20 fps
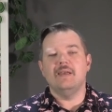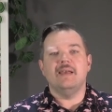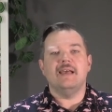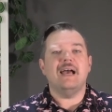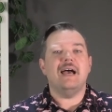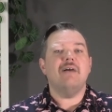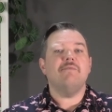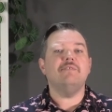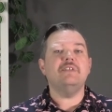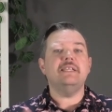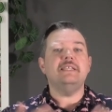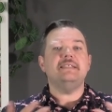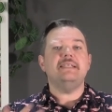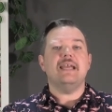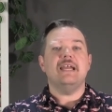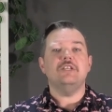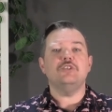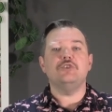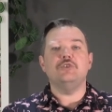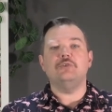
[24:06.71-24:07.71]
Have an
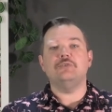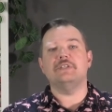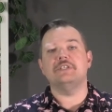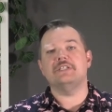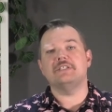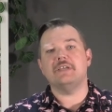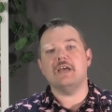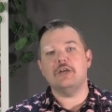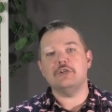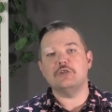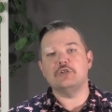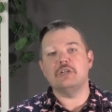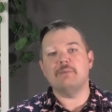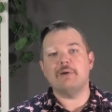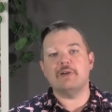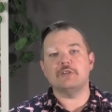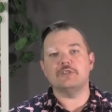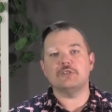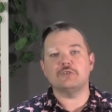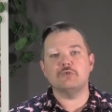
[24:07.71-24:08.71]
intentional discussion
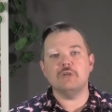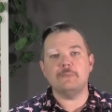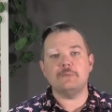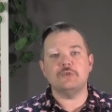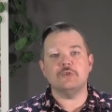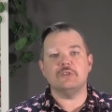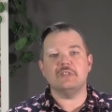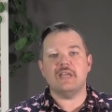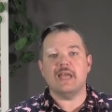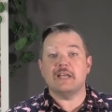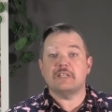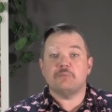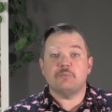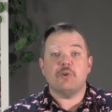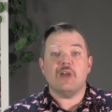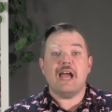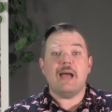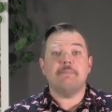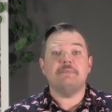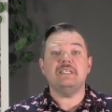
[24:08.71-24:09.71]
about a scripture text,
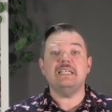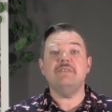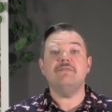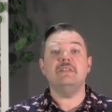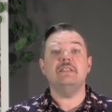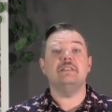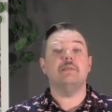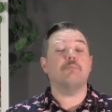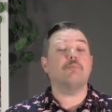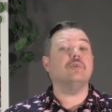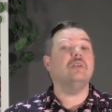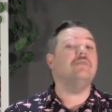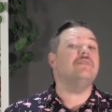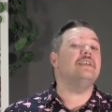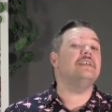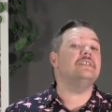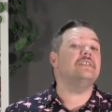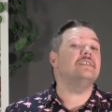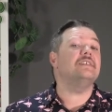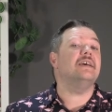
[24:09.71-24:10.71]
perhaps even the
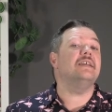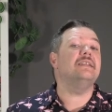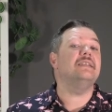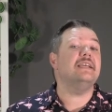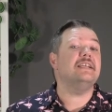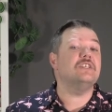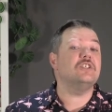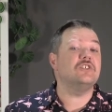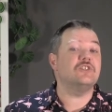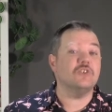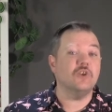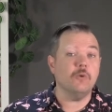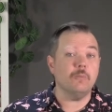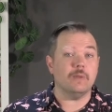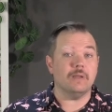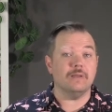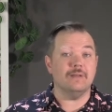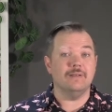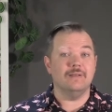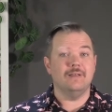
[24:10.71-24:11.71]
previous Sunday's
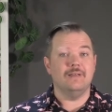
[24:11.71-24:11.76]
sermon,